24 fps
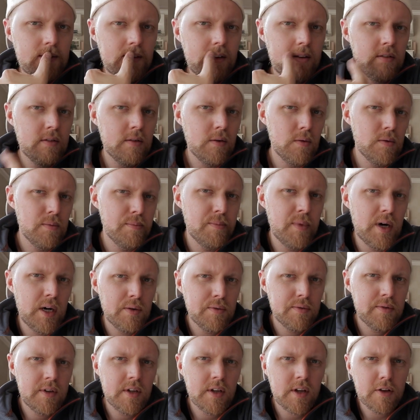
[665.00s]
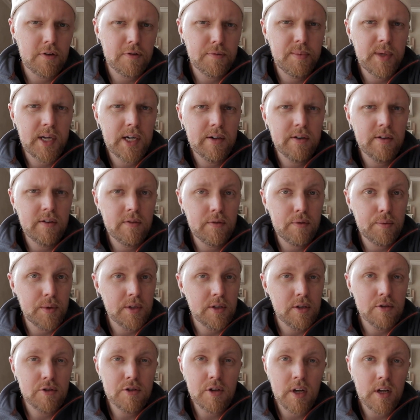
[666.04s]
This whole mounting experience with
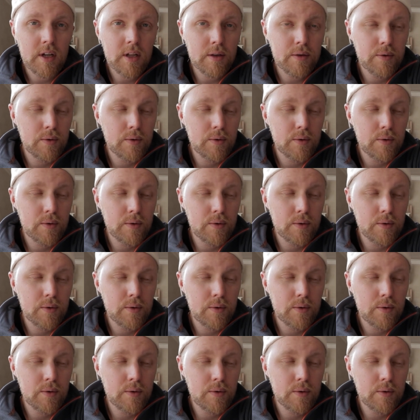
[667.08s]
the Yale